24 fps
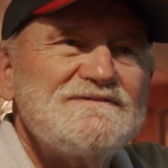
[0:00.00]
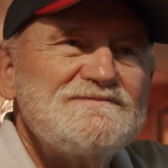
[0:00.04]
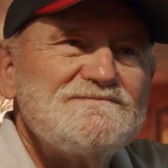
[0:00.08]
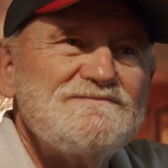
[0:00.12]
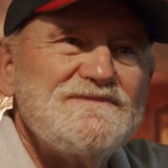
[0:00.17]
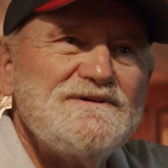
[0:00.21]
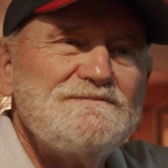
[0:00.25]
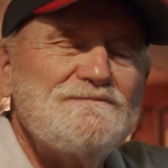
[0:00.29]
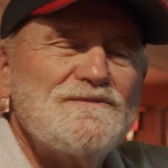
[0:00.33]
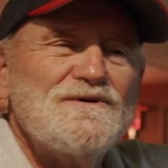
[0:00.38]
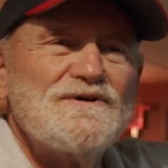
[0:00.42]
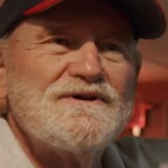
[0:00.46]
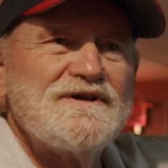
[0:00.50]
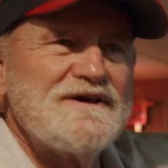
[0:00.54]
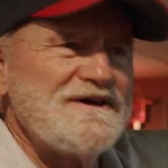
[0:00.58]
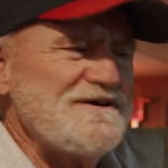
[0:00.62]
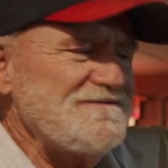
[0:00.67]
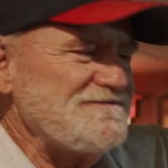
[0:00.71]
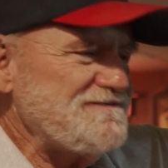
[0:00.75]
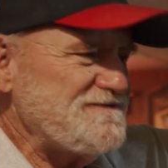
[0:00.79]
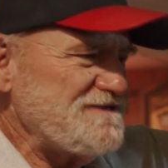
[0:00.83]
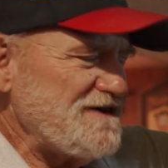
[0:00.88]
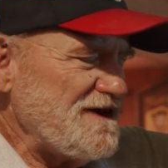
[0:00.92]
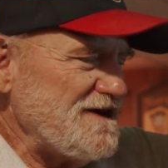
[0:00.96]
People would
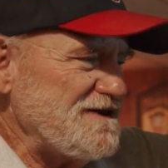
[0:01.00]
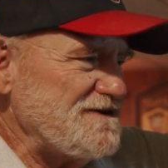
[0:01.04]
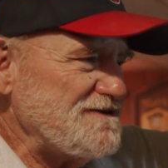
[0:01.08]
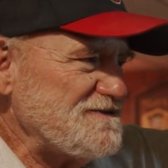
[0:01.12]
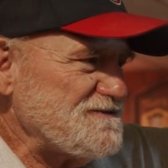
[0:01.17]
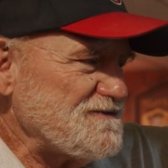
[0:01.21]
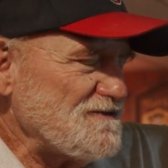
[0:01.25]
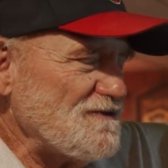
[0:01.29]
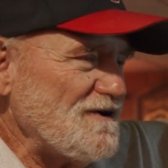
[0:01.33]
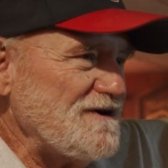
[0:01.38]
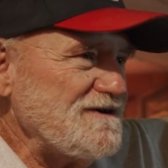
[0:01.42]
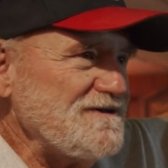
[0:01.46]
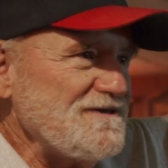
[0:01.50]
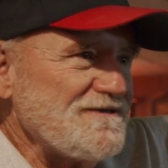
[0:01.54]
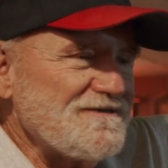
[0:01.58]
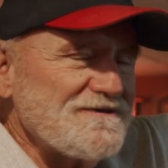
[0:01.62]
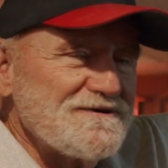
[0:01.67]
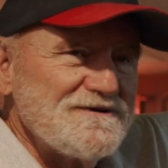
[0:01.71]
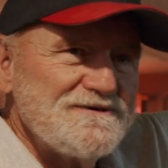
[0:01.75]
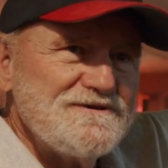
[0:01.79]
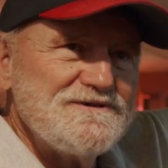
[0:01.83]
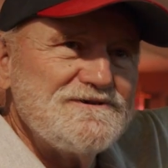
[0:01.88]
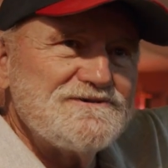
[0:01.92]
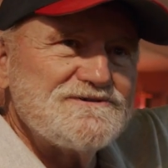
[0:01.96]
have 10, 20,
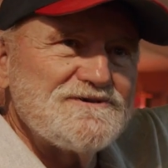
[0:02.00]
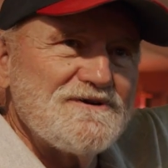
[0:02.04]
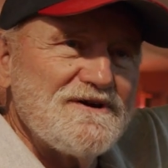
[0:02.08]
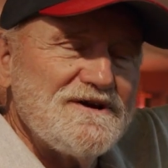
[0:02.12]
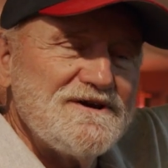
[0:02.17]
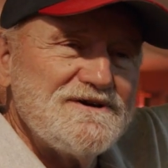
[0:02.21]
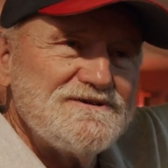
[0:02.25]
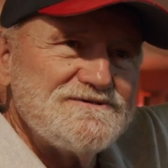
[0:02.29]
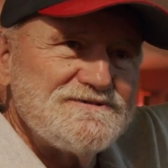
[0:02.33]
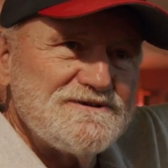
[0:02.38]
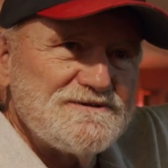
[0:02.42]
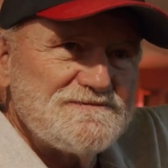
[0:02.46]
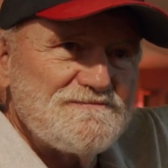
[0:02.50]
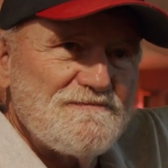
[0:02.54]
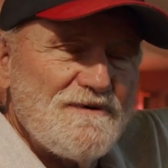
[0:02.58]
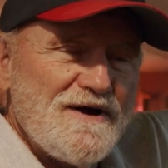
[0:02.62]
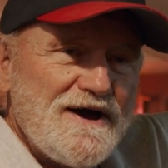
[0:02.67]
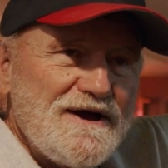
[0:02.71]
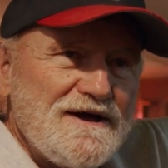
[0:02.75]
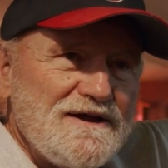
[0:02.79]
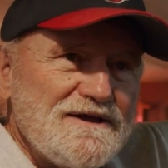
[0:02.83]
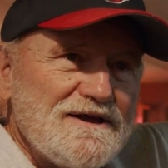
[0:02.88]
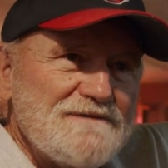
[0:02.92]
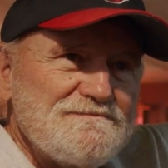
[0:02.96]
30 trays just
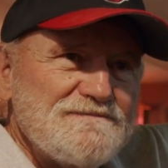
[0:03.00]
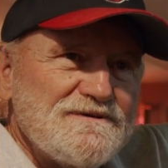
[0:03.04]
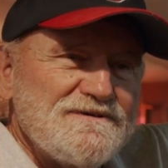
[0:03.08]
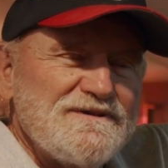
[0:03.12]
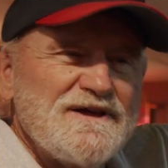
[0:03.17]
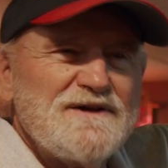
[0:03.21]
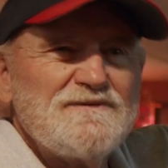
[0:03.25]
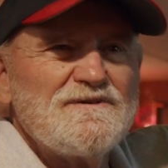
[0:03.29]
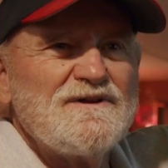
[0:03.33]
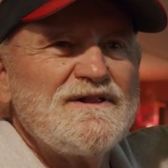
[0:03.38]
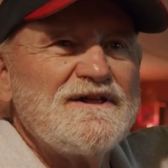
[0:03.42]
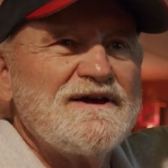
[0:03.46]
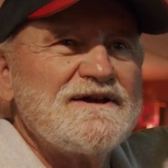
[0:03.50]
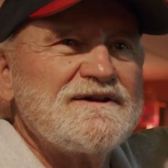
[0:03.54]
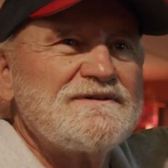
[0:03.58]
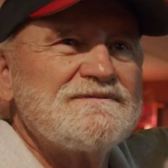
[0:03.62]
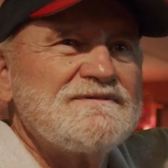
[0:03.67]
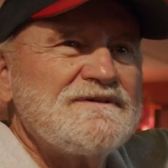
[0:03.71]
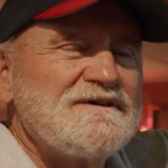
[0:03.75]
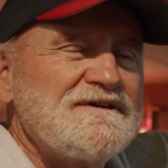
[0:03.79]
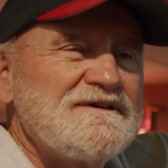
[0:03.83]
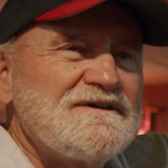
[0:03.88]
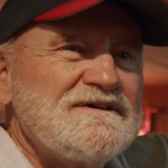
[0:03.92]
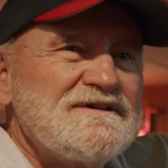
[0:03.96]
piled up, and they were like
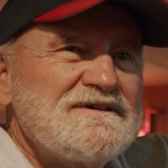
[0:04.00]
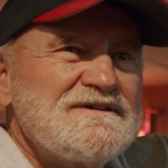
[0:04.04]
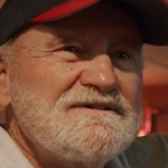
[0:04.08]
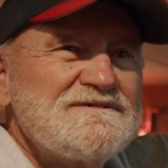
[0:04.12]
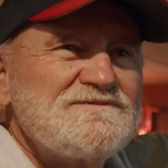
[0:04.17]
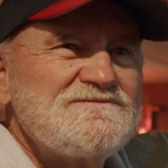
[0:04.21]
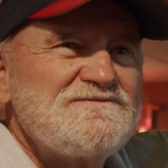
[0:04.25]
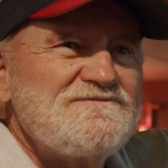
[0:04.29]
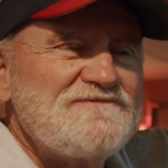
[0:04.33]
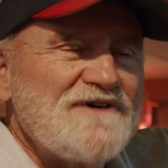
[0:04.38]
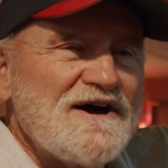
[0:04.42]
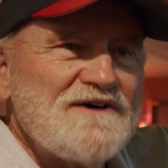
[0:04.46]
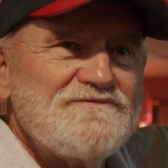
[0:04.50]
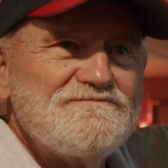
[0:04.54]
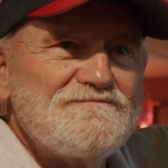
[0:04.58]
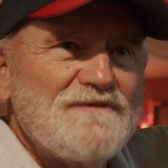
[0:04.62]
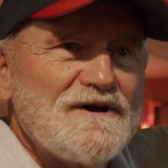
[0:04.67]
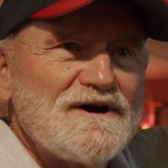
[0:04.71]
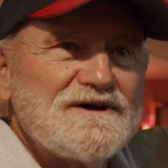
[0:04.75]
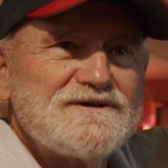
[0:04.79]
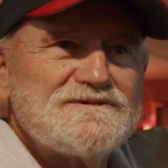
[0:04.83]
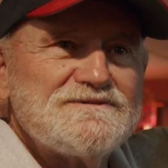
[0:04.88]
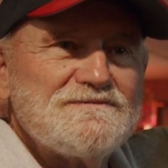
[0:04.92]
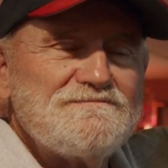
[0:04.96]

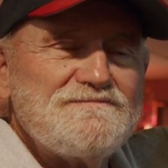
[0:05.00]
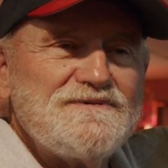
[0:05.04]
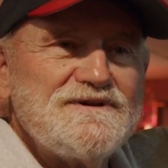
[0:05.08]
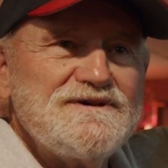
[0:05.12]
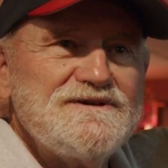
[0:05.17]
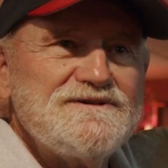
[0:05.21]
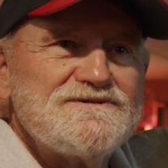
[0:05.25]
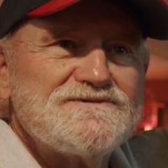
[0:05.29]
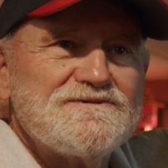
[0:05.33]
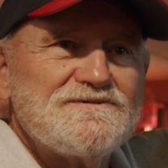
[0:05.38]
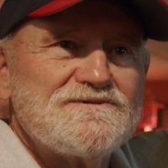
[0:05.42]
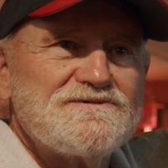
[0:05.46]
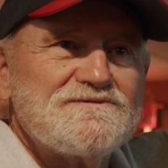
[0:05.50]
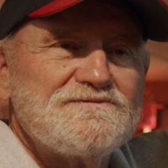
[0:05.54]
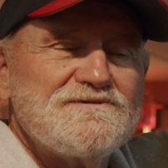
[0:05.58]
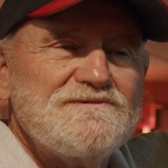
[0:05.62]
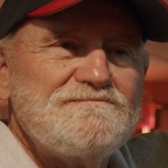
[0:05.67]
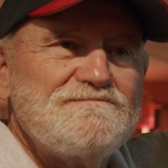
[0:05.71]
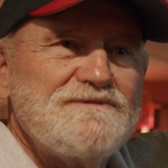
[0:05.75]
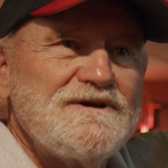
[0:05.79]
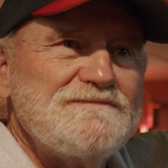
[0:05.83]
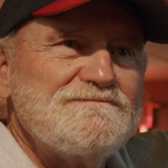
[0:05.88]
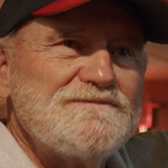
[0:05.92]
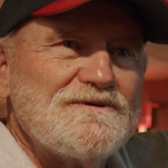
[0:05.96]
$5 a piece or 3.
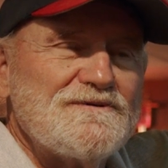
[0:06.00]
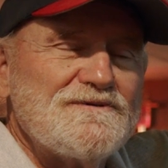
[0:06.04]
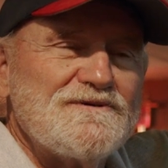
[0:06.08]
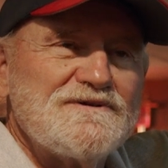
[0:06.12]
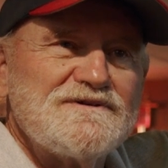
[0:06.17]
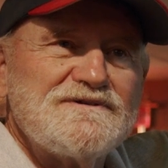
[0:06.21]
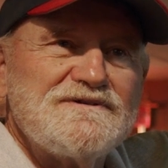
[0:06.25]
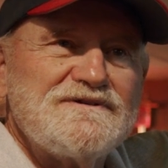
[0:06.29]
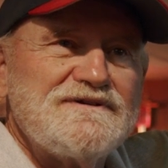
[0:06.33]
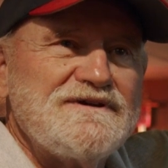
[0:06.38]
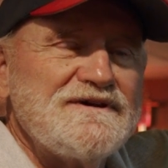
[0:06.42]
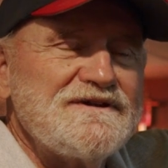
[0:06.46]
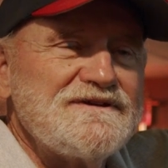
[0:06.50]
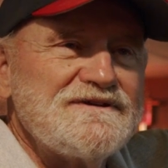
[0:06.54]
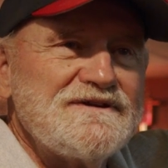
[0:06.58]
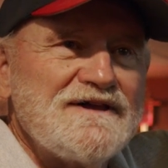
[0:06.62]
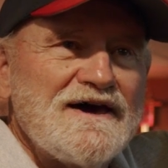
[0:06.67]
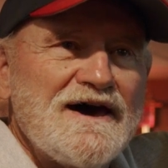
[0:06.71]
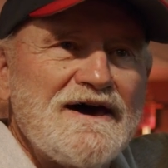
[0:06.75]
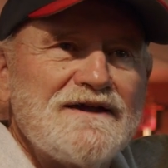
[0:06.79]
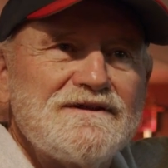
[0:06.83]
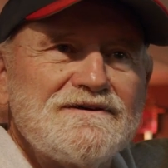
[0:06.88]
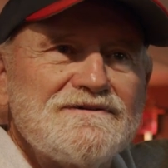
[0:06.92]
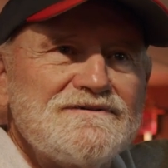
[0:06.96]
People were getting
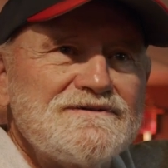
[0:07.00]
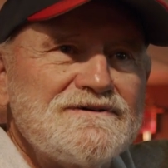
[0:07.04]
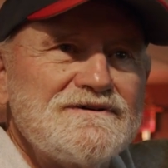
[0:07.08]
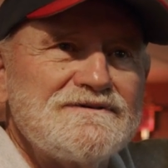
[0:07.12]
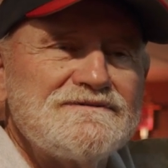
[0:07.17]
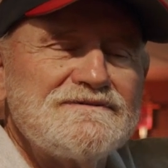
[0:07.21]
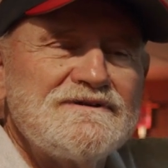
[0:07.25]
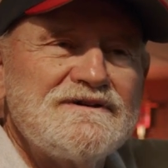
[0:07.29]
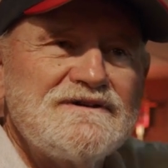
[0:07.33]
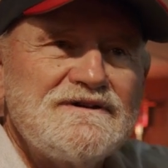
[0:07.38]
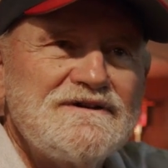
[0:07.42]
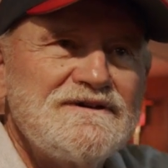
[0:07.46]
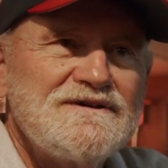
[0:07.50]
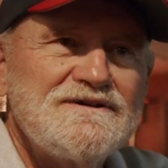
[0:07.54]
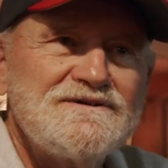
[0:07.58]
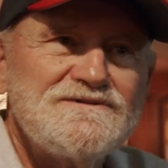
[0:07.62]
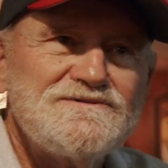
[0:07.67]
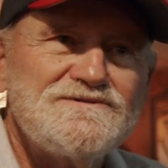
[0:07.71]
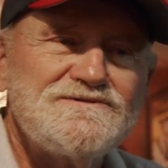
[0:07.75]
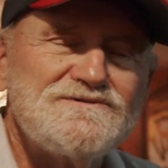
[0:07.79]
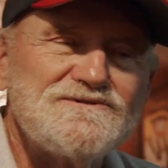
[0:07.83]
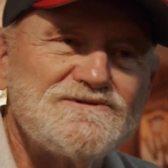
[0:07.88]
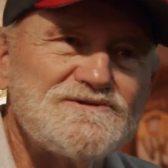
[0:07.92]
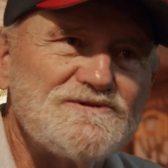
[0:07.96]
out of the
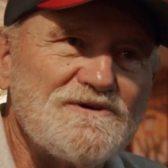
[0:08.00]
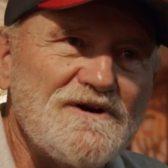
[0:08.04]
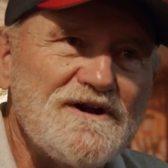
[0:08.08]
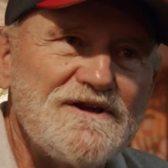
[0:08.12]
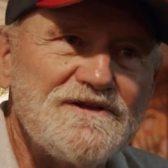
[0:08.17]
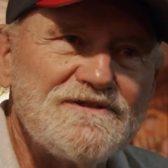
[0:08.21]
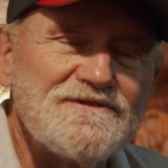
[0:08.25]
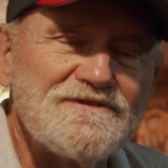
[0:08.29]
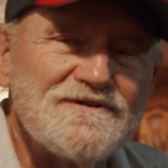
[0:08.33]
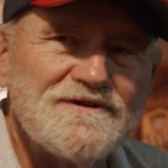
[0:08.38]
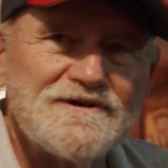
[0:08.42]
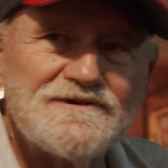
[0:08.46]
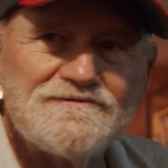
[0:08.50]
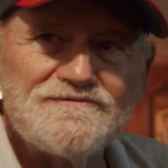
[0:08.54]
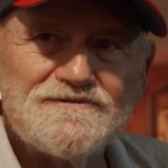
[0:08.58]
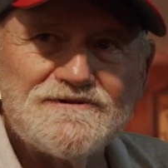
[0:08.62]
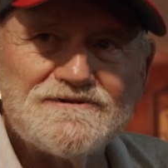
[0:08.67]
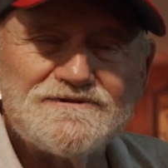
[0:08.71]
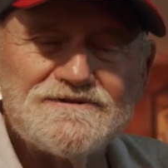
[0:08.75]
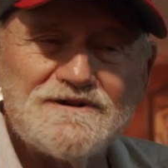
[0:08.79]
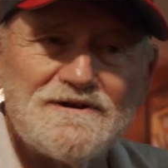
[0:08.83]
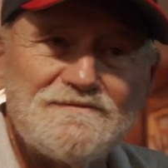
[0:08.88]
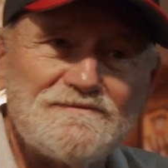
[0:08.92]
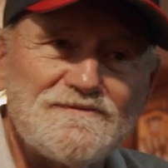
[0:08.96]
tray thing for
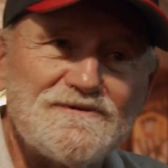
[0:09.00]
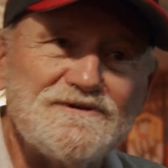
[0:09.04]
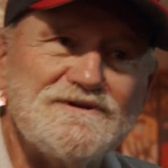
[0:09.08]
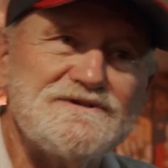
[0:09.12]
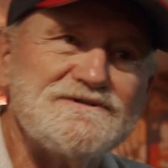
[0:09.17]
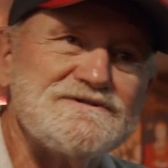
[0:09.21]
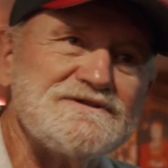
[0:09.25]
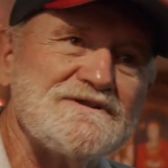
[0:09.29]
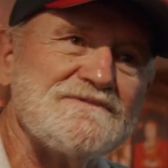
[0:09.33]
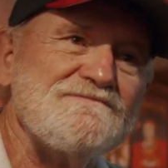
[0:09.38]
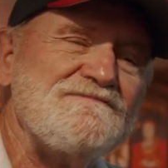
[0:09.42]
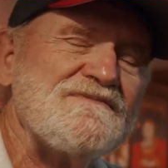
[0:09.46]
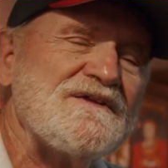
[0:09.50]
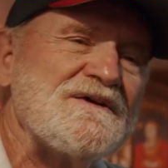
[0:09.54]
some reason.